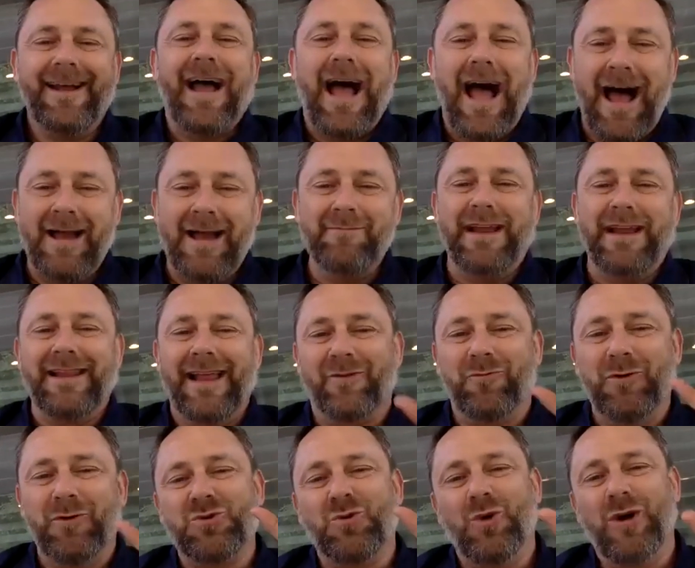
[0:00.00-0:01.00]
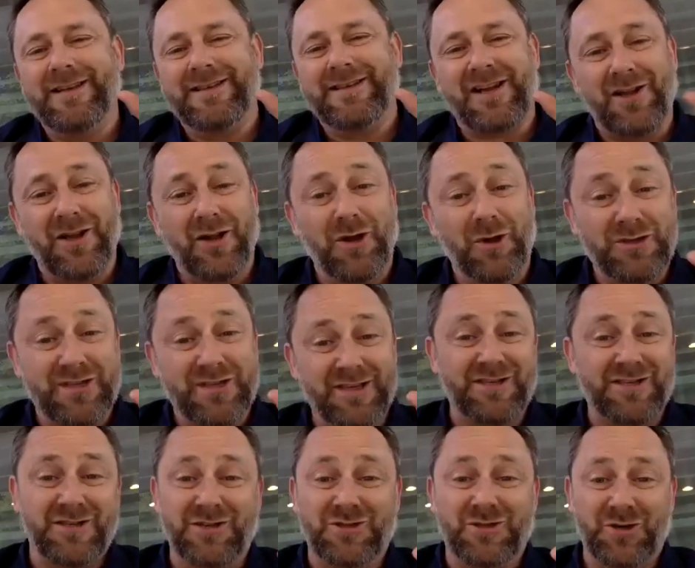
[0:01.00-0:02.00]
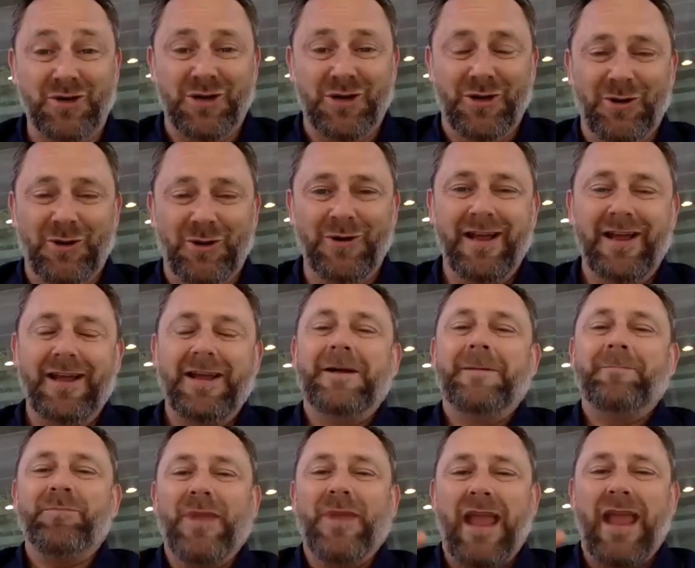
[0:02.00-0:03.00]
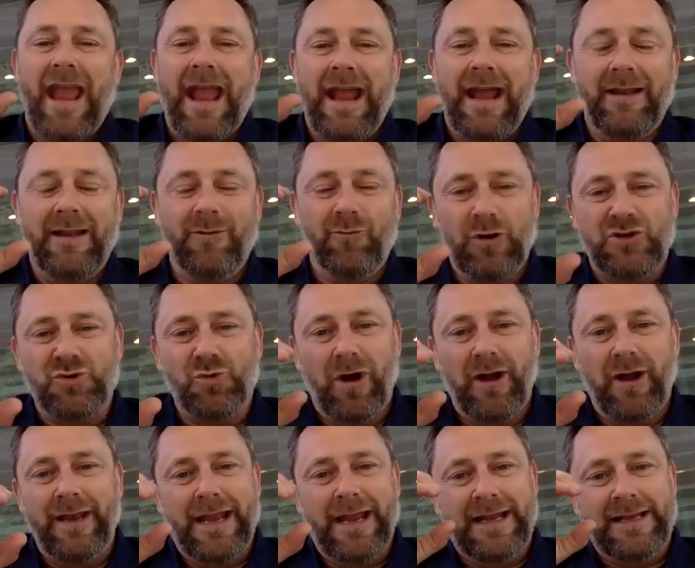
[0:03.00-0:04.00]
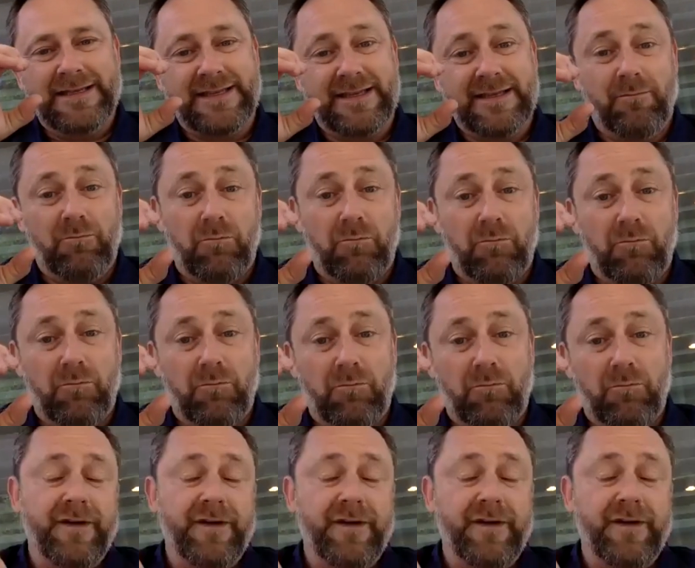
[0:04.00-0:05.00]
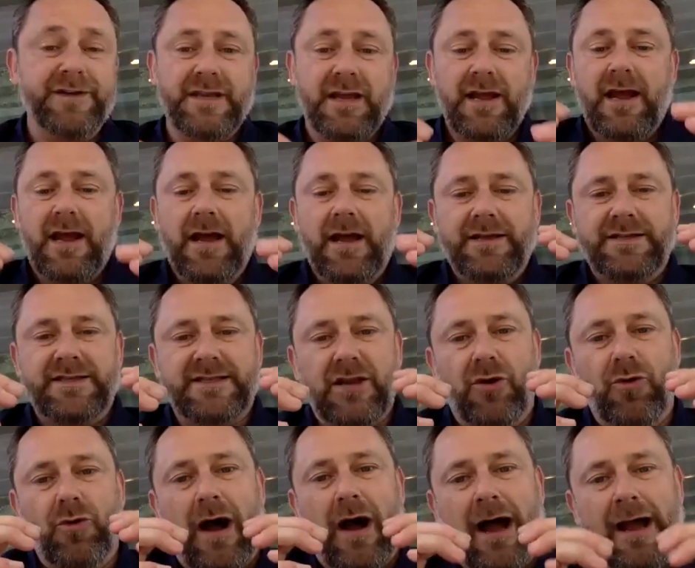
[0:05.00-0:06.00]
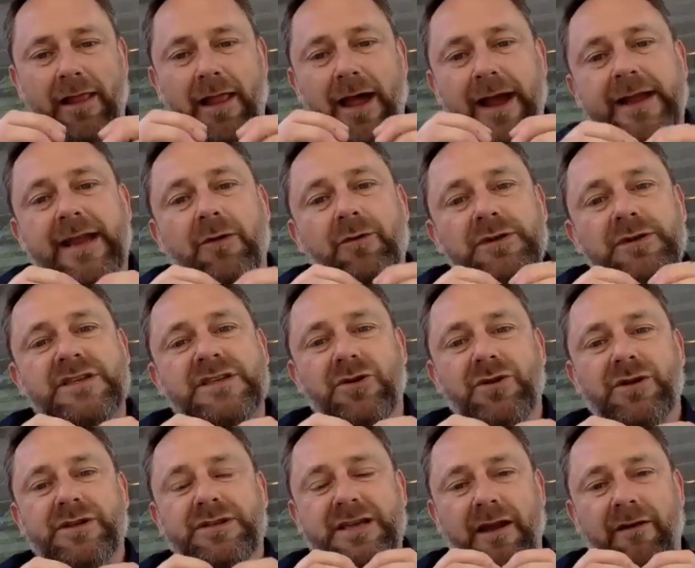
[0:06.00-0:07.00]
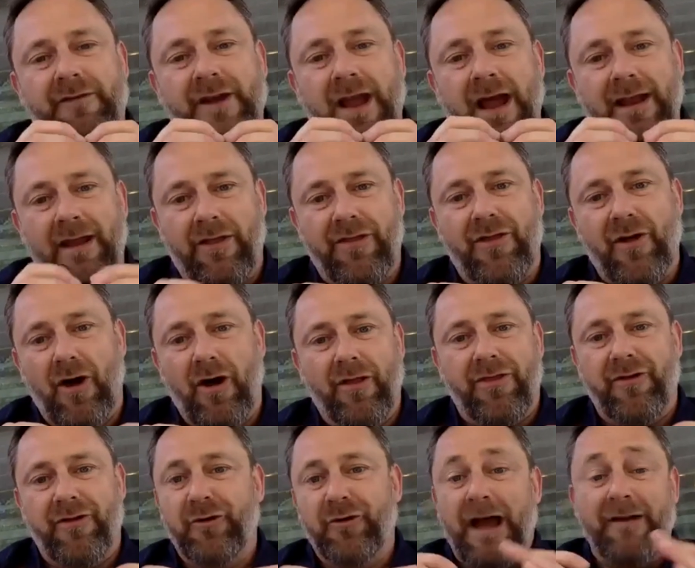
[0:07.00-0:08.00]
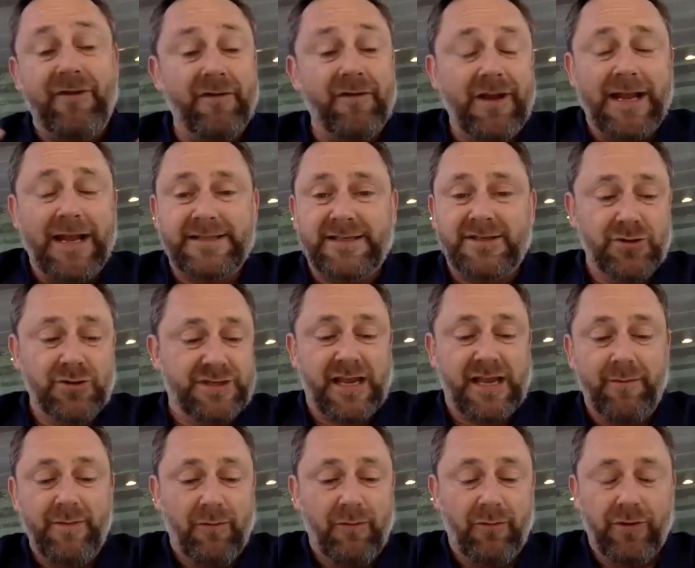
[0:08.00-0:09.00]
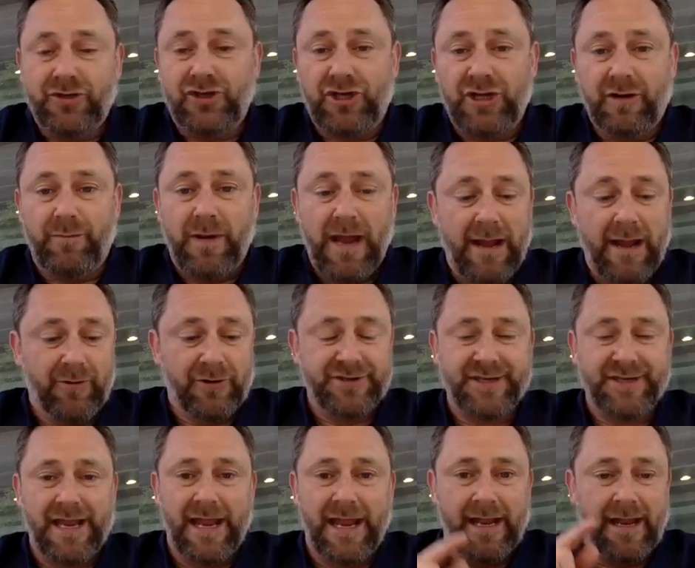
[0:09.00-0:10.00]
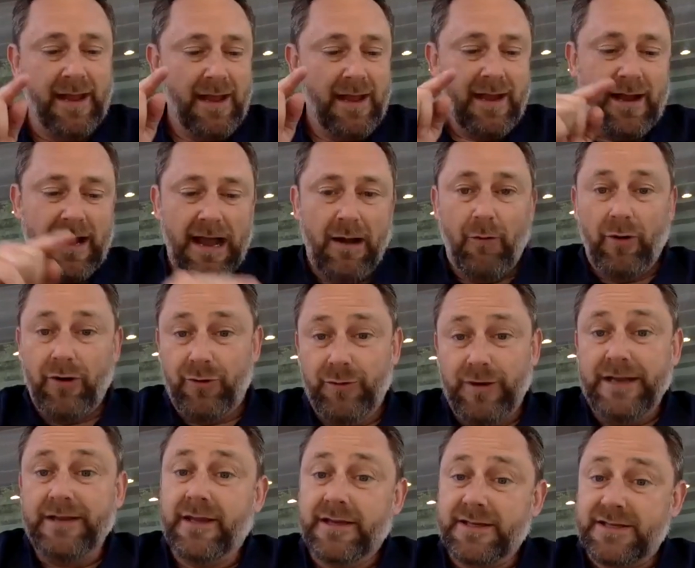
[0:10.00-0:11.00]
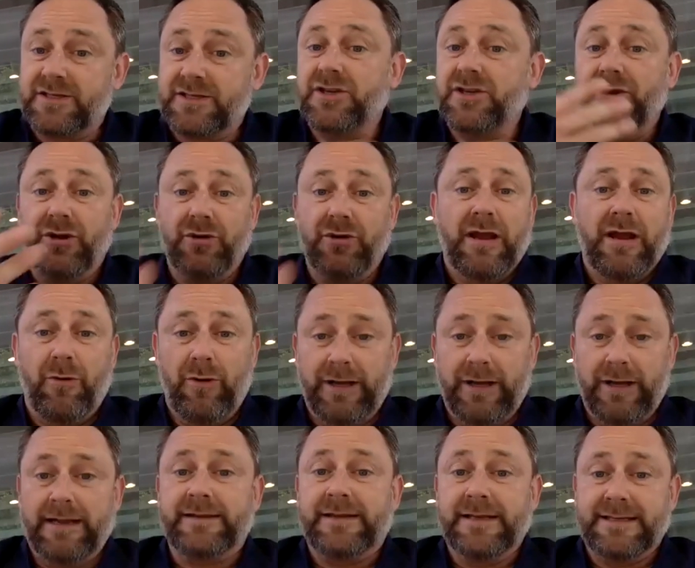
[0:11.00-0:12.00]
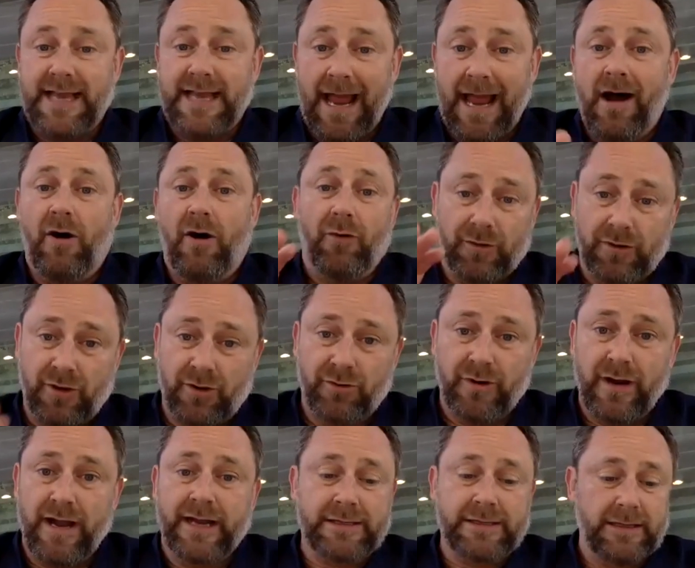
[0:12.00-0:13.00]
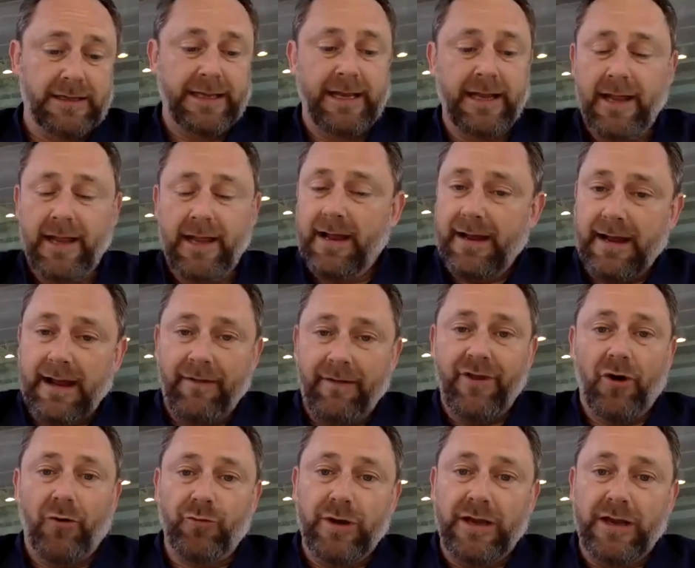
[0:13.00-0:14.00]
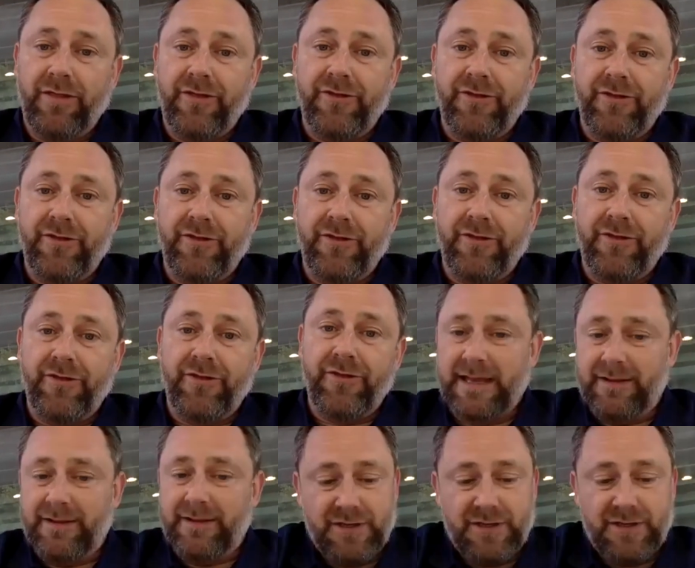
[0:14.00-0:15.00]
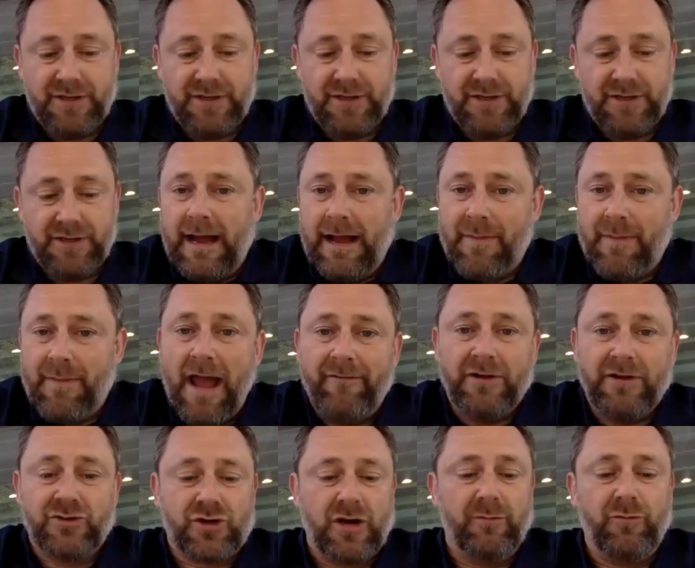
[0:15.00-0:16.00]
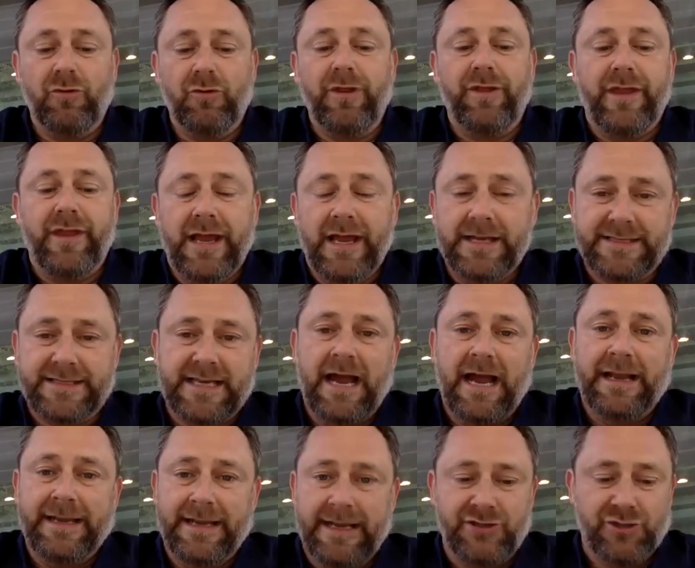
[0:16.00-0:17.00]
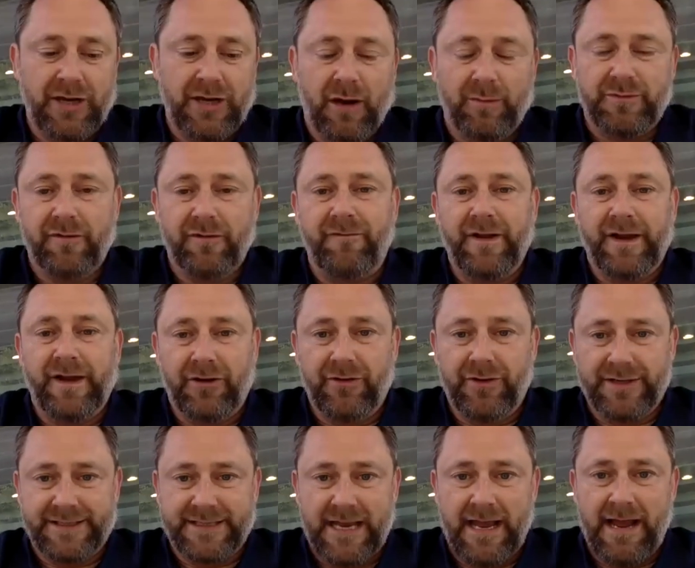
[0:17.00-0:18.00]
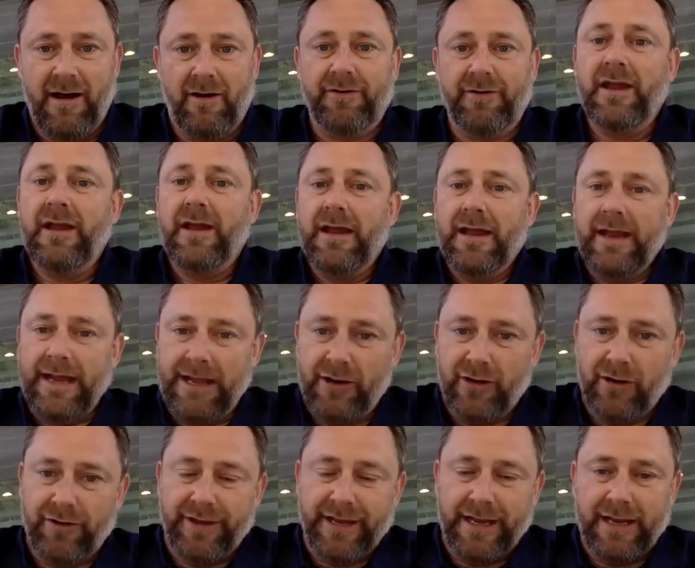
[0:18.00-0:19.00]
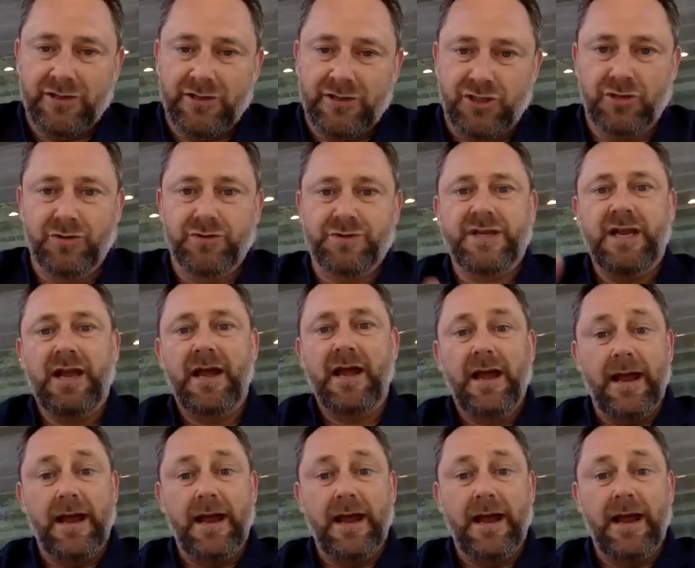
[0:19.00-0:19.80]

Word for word: I mean, like which one is closest to true and which one is the briefest. So I like it when students have kind of thought through. I've even had students come in with a sheet of paper saying, I want to read this to you and to get this out correctly. And they'll read through it and say, There's a, I, I'm having trouble with this. I need your help to figure this out. Here are the issues.